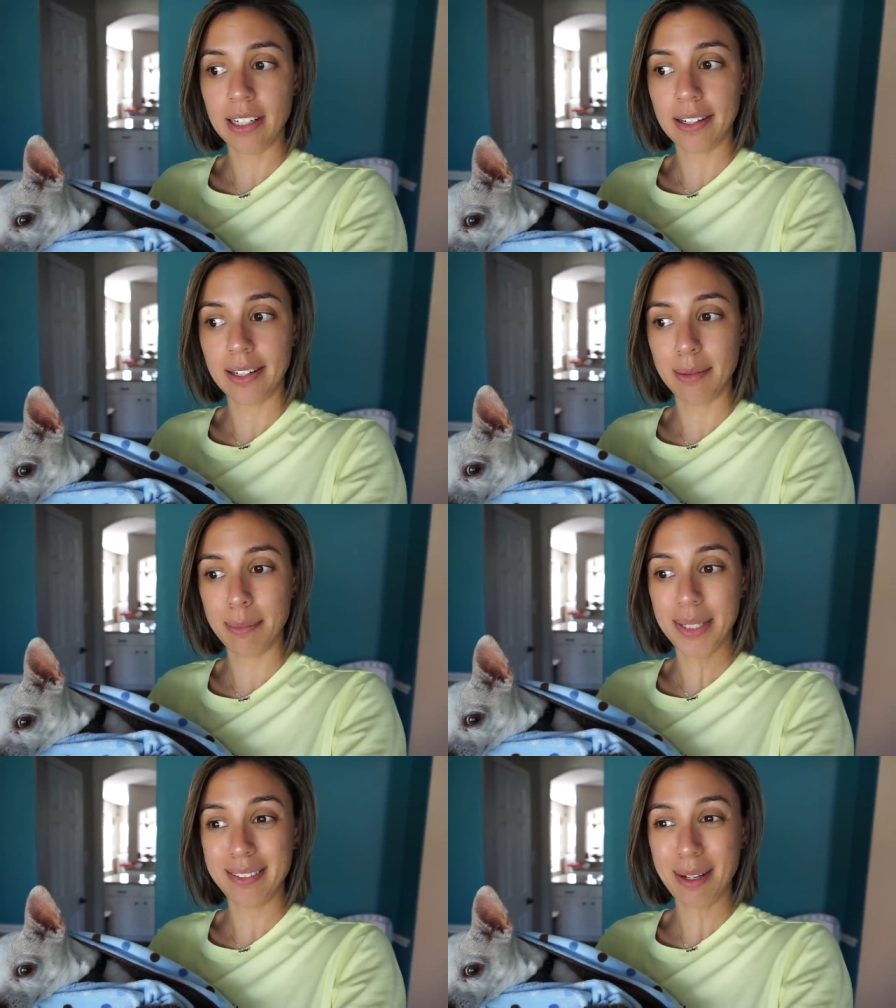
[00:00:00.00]
Um,
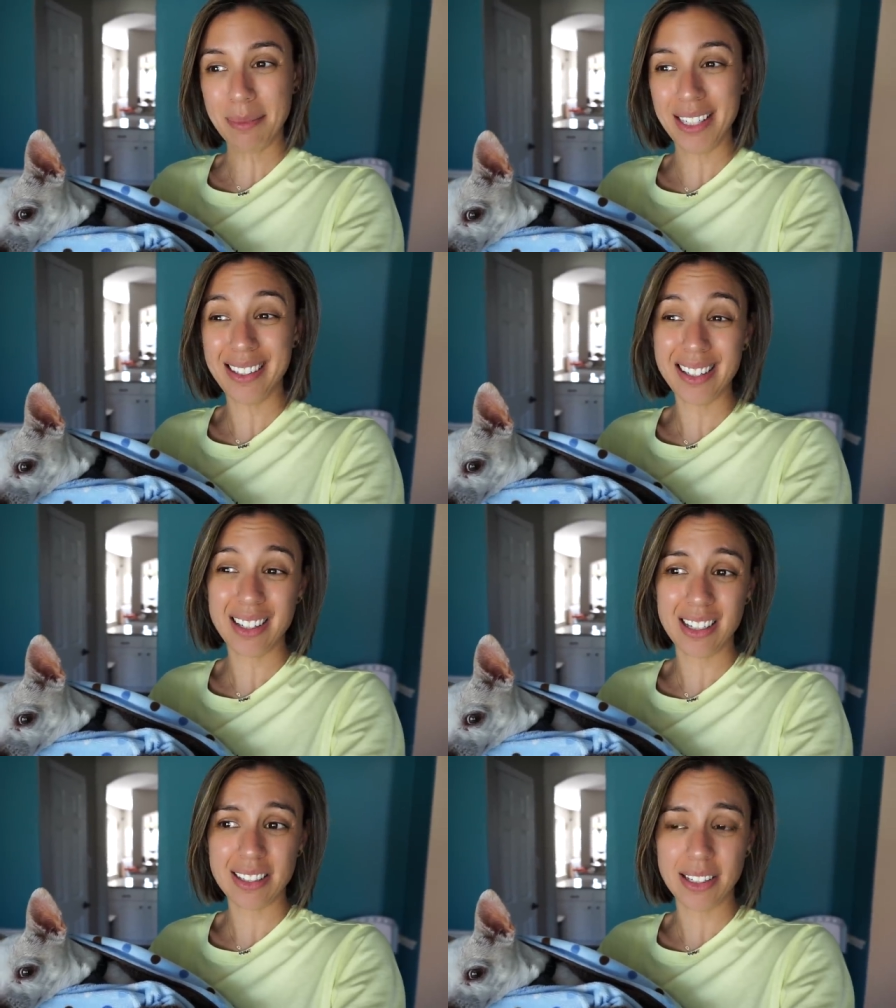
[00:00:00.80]
but I mean, it is
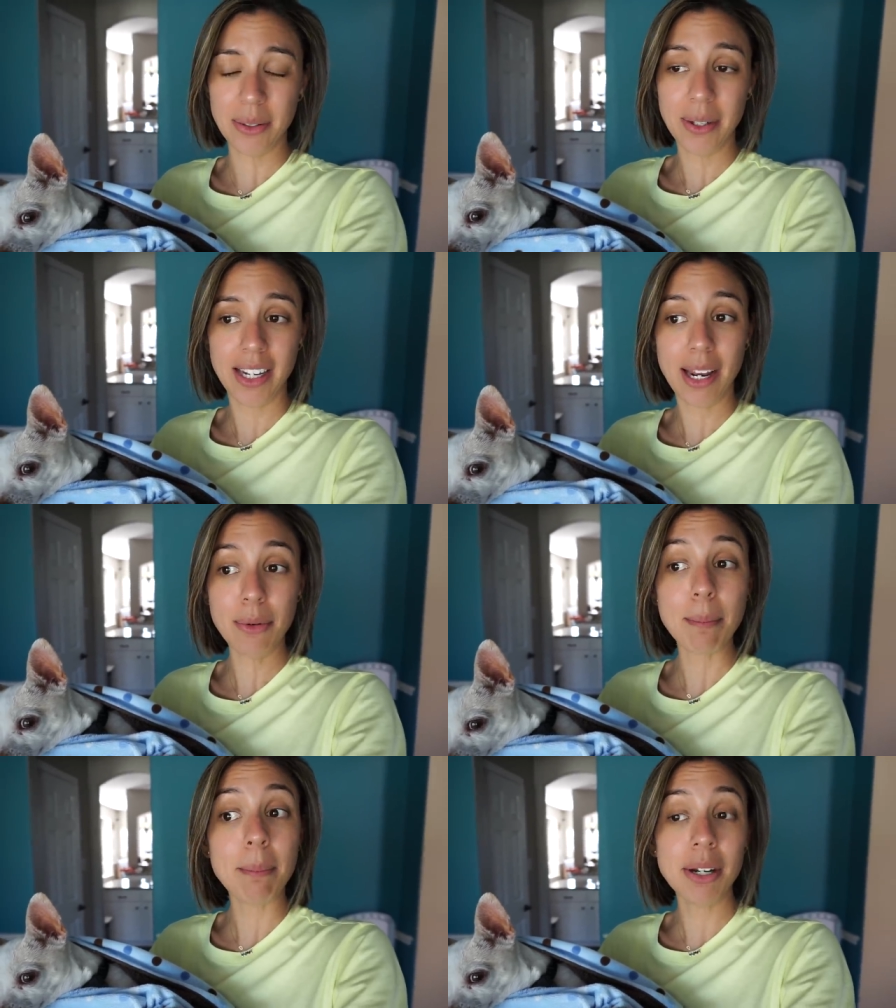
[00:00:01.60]
Costco and I
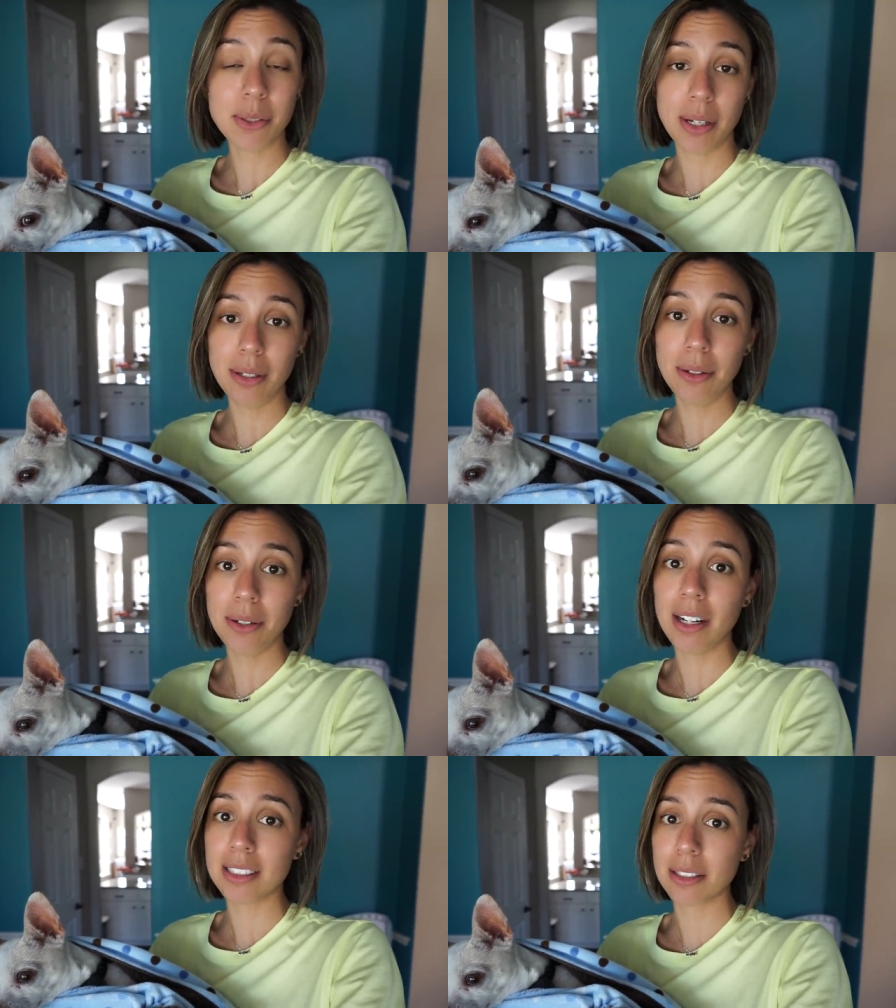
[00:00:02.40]
would much rather go
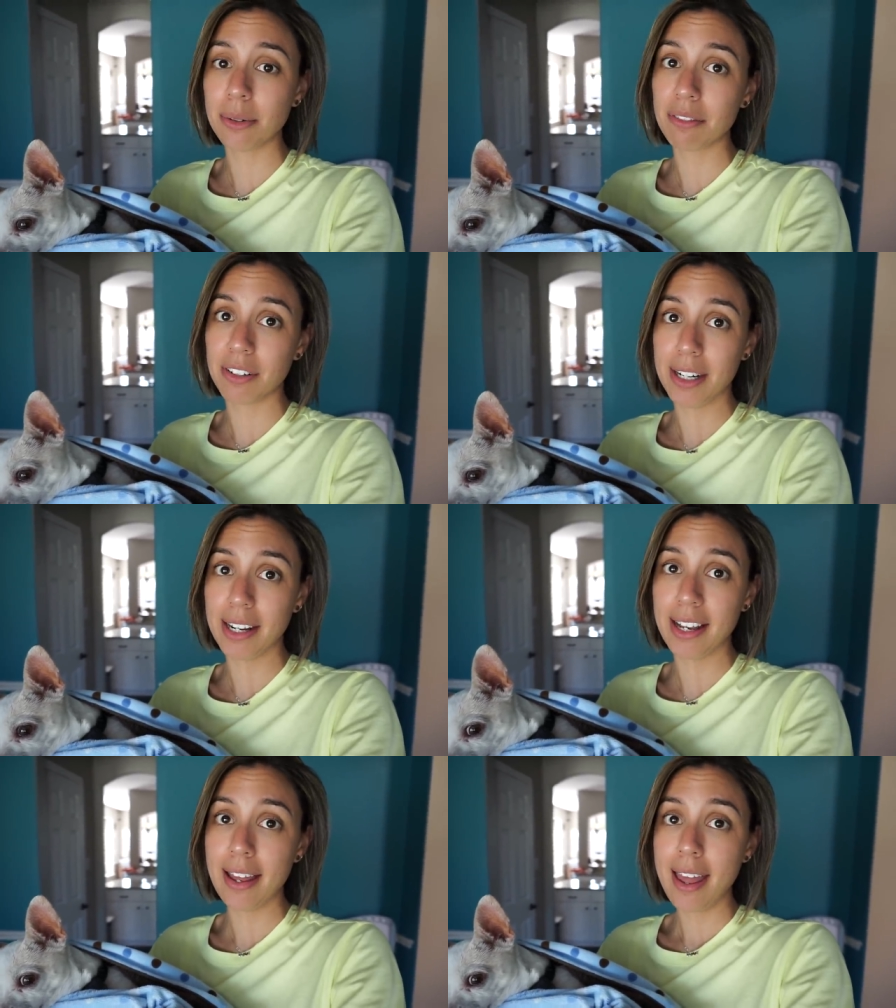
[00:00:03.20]
to Costco on a
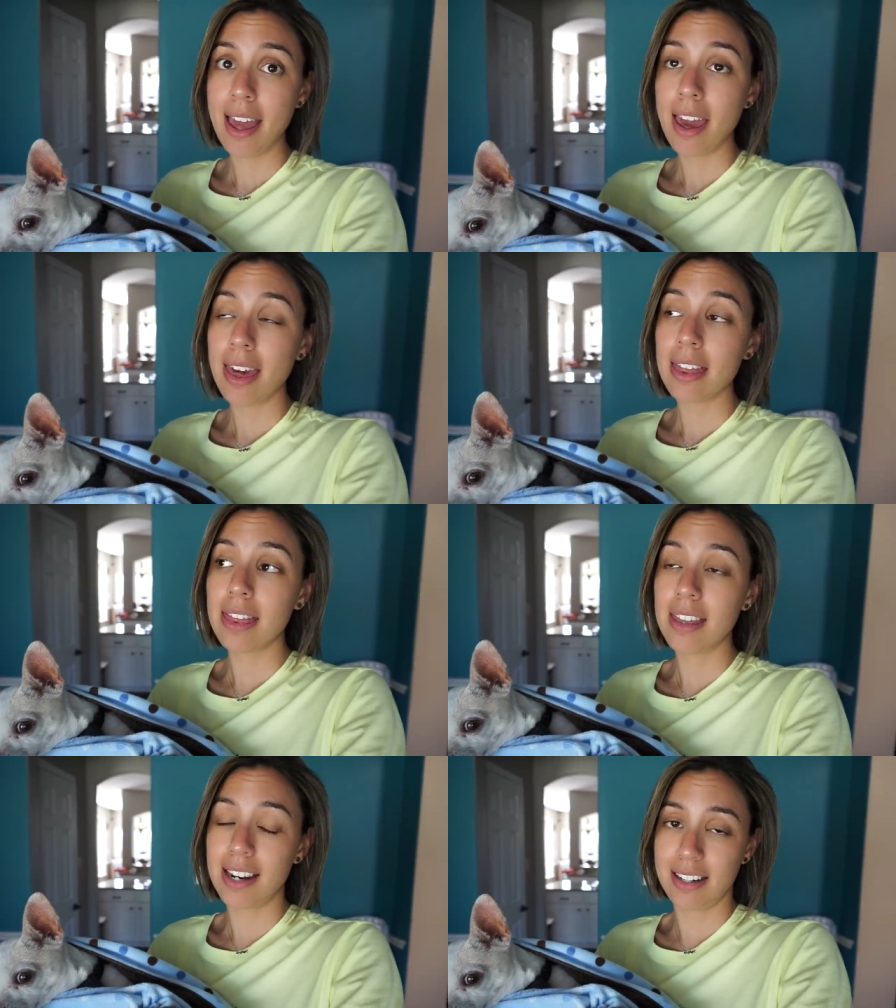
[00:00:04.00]
Friday
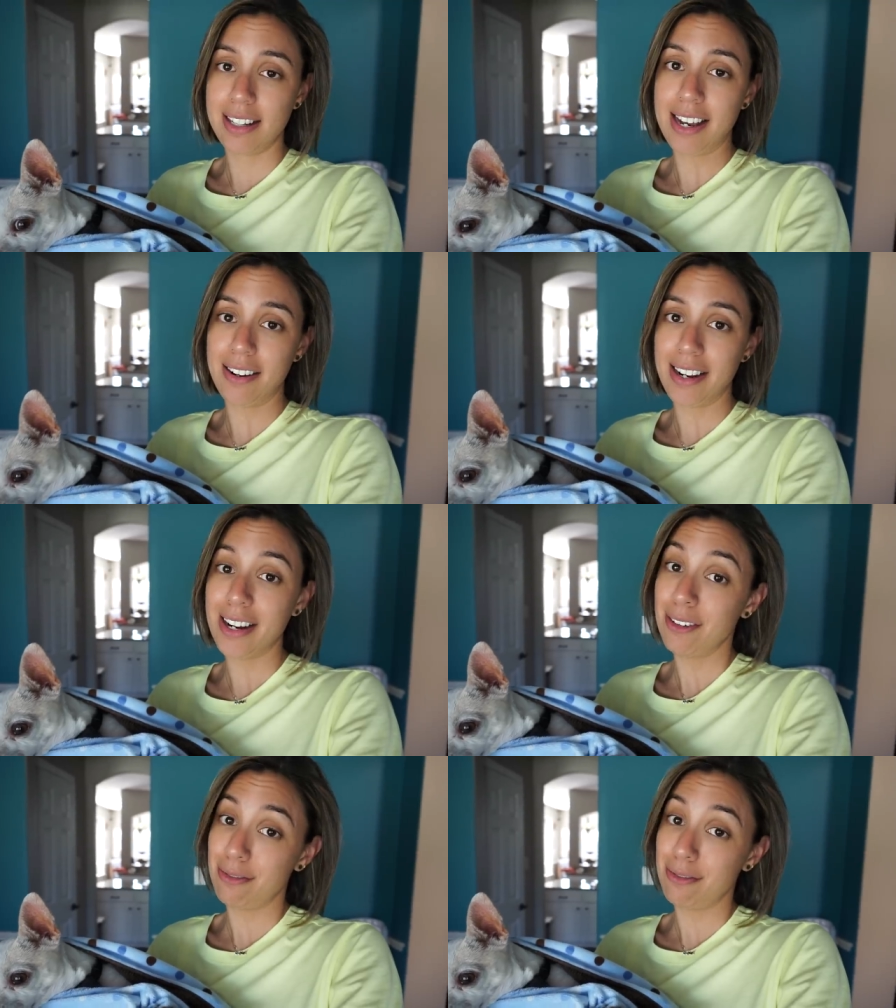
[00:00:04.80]
than a Saturday,